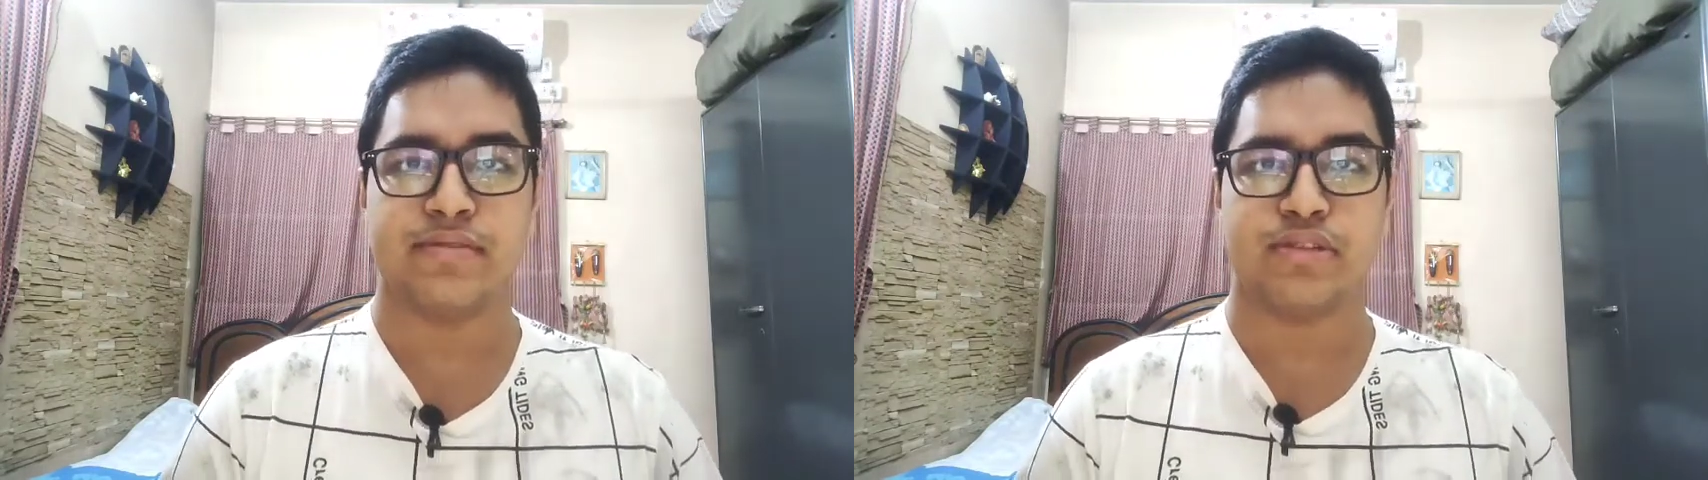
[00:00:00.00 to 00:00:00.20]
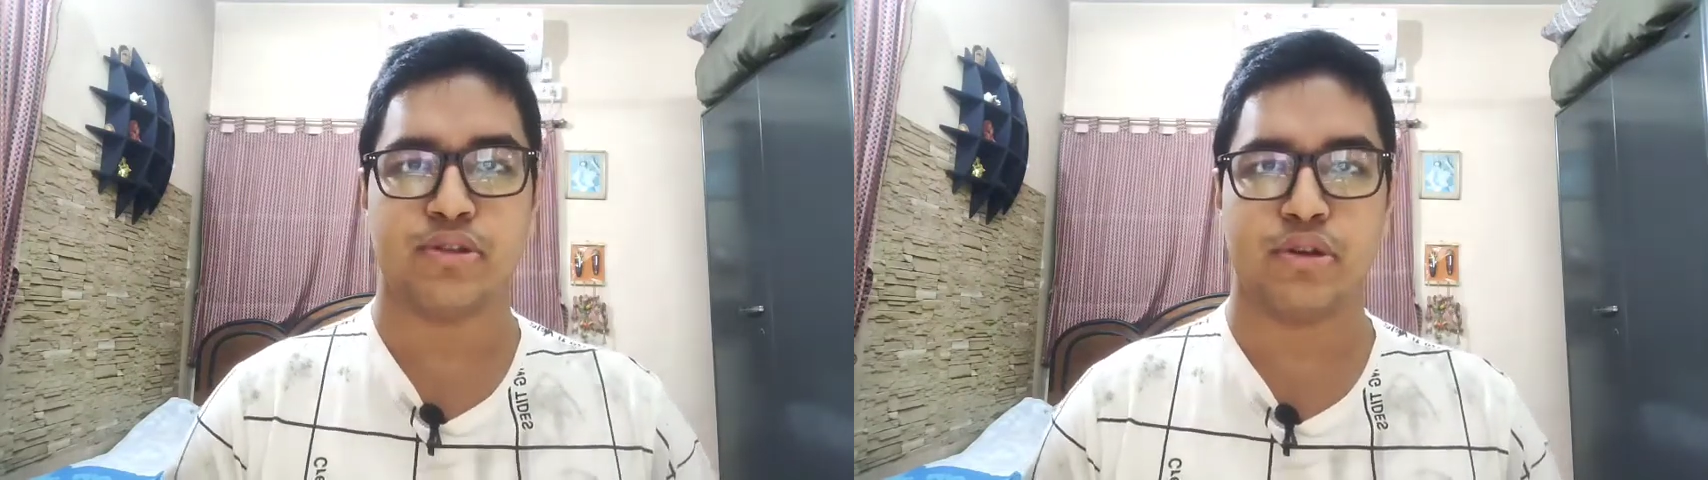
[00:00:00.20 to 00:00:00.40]

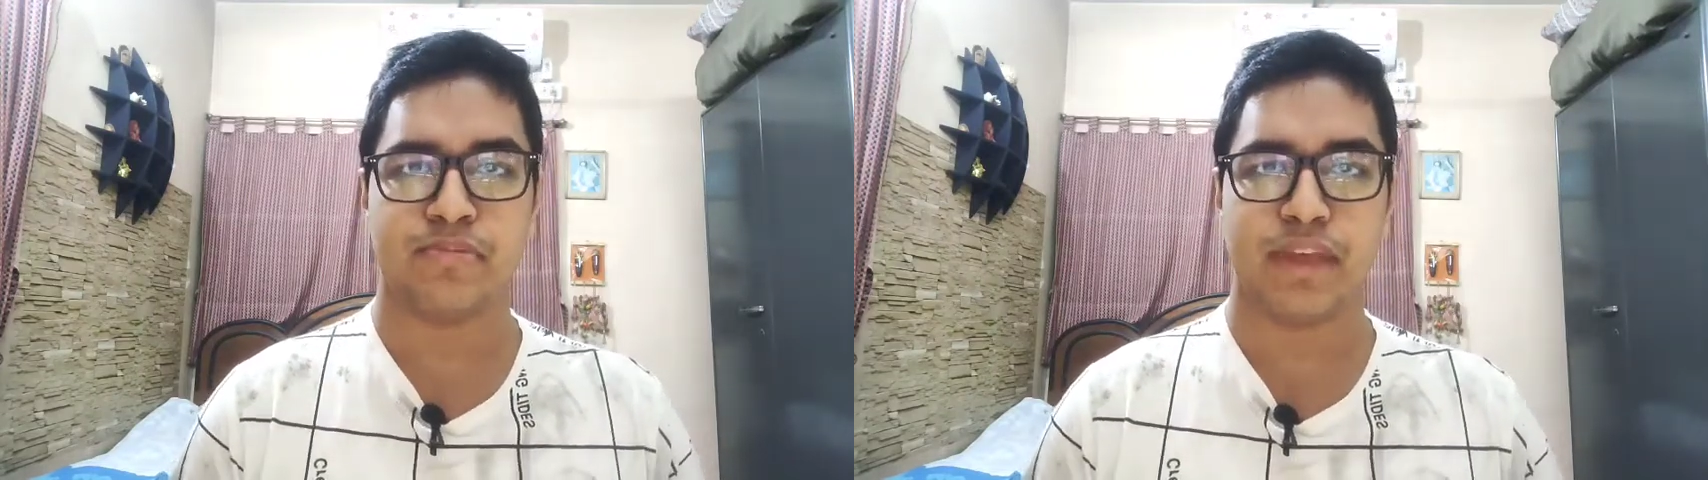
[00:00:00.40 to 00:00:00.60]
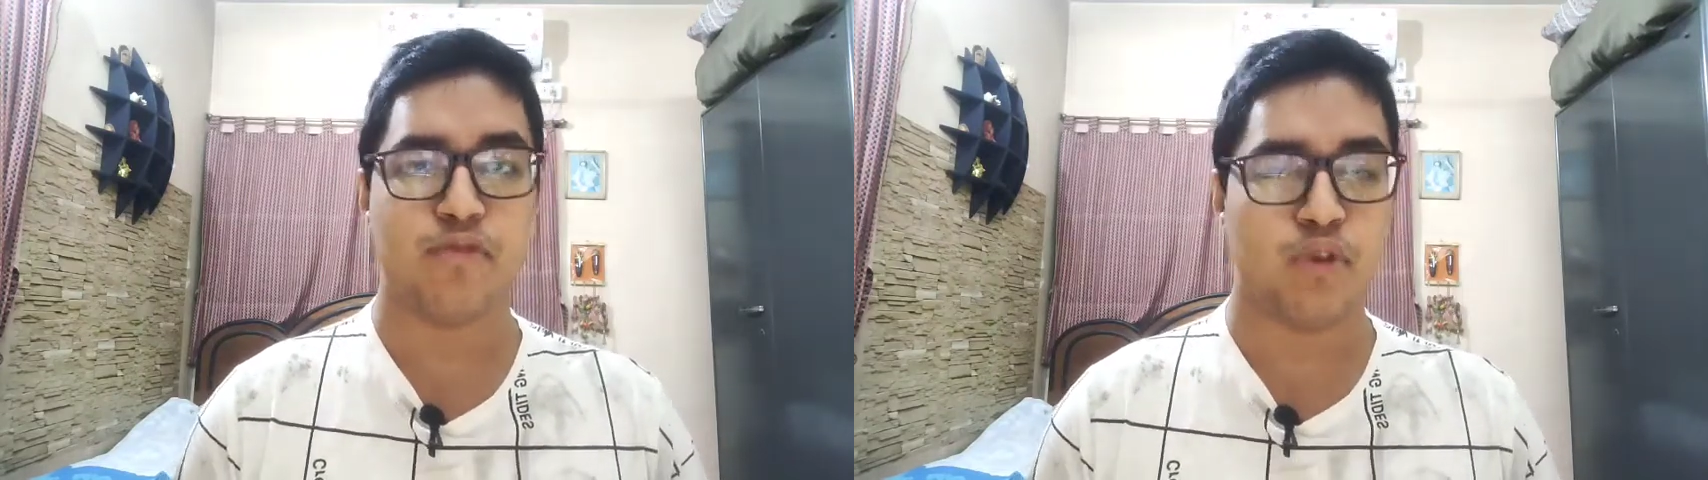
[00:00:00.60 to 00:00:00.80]

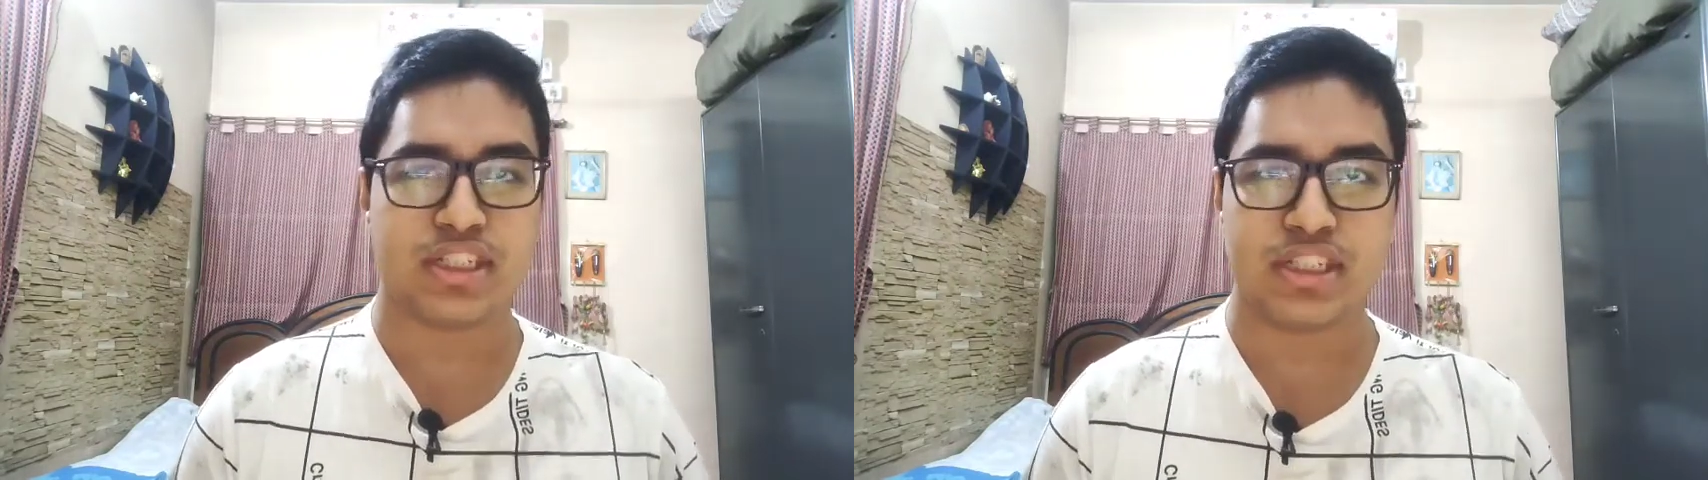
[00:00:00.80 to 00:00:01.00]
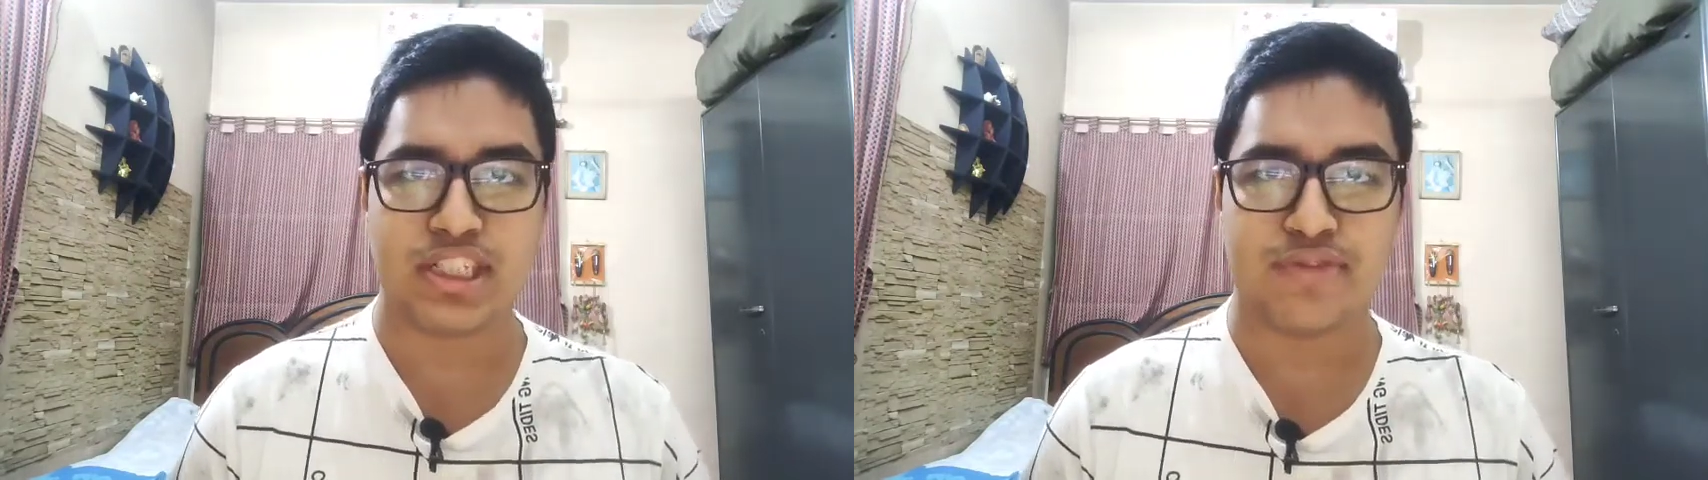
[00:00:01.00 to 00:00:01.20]
So keep
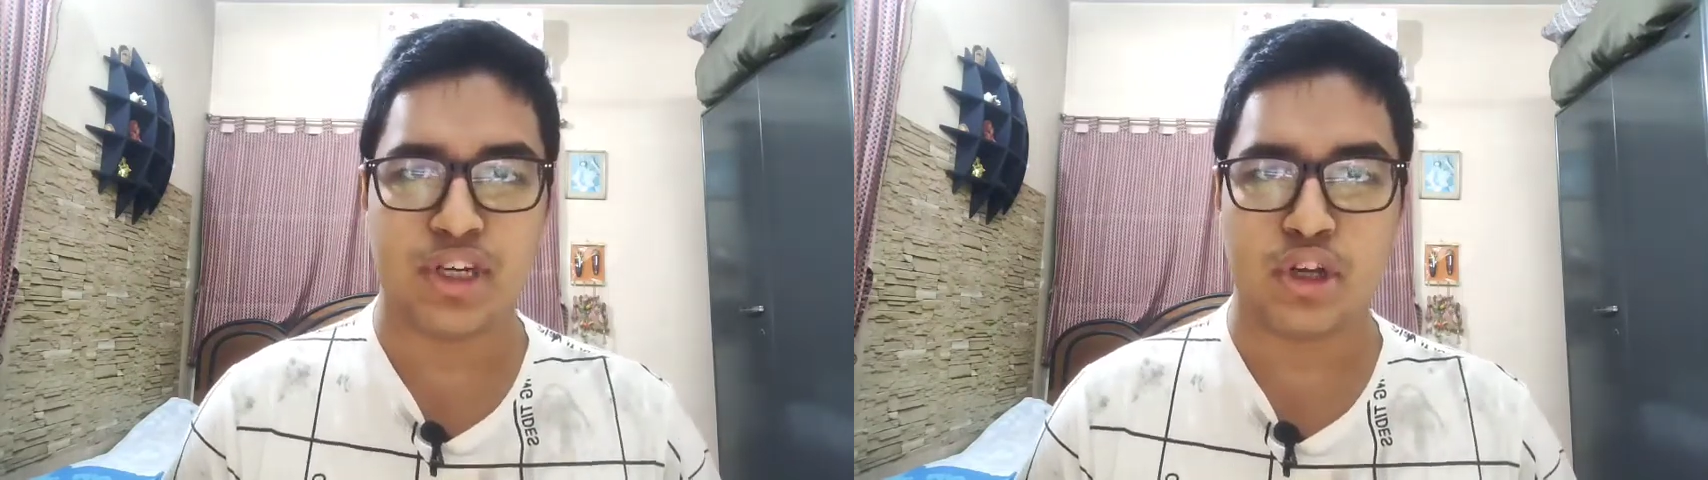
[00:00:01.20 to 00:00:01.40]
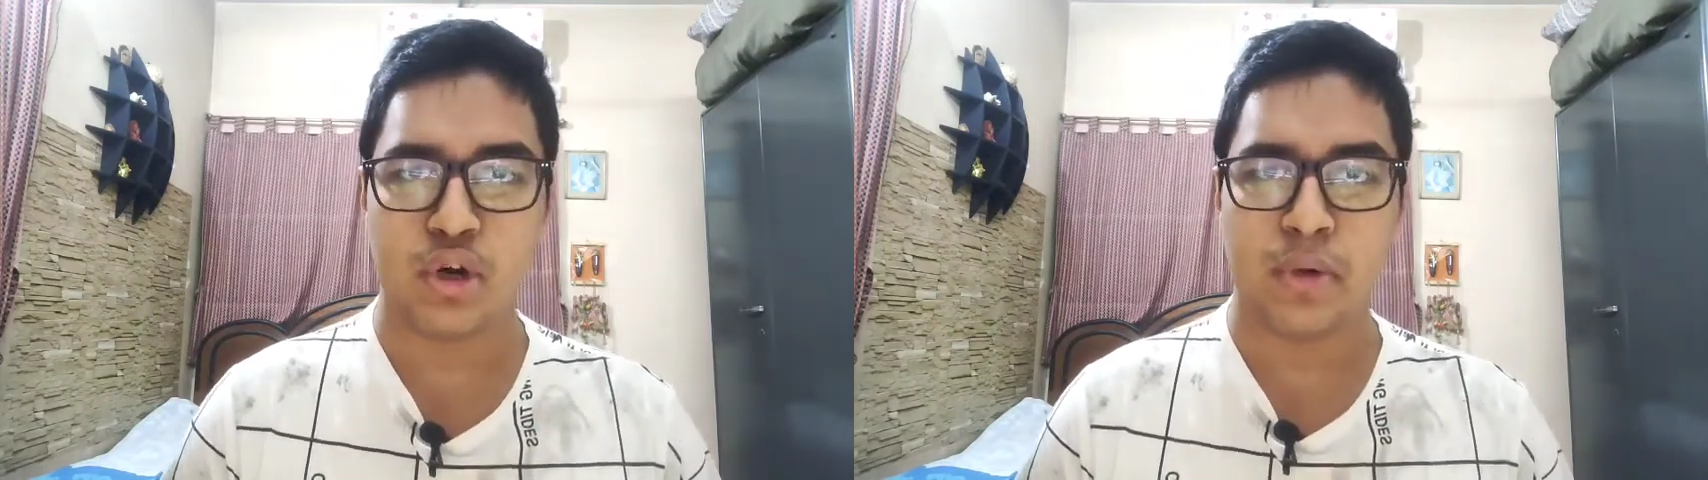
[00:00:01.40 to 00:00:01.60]
watching this
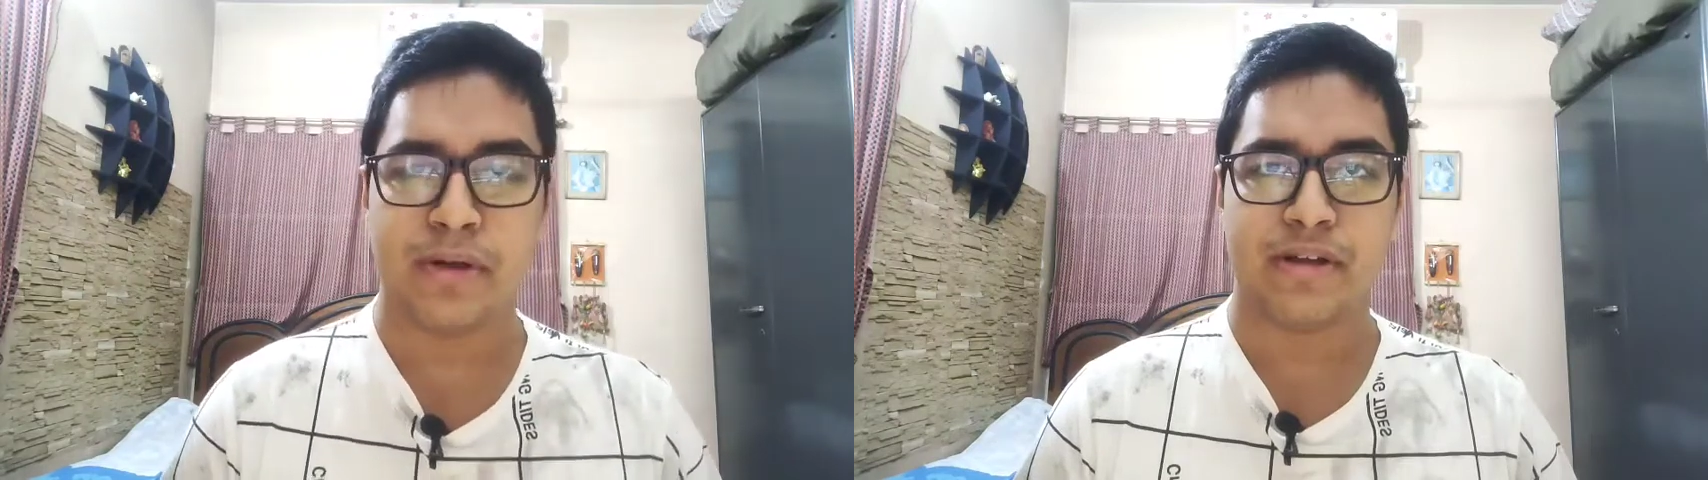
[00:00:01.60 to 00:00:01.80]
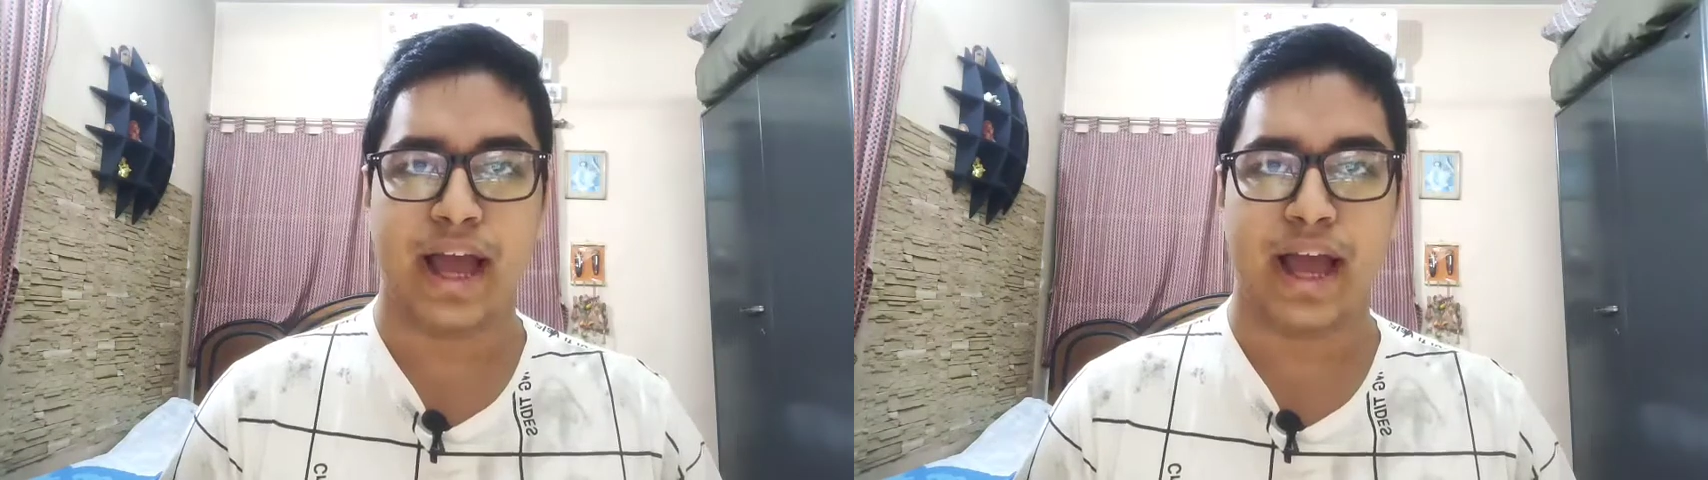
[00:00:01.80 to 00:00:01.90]
video.